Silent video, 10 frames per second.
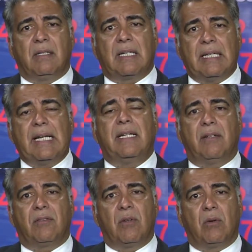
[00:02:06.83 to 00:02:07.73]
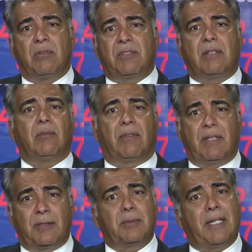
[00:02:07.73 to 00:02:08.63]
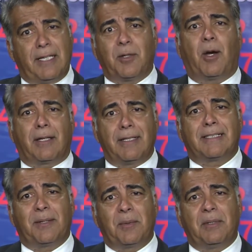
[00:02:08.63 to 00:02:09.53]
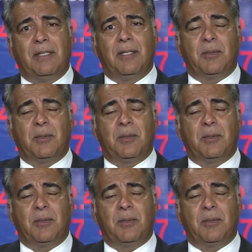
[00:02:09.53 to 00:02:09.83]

Canadians know several things besides hockey, as someone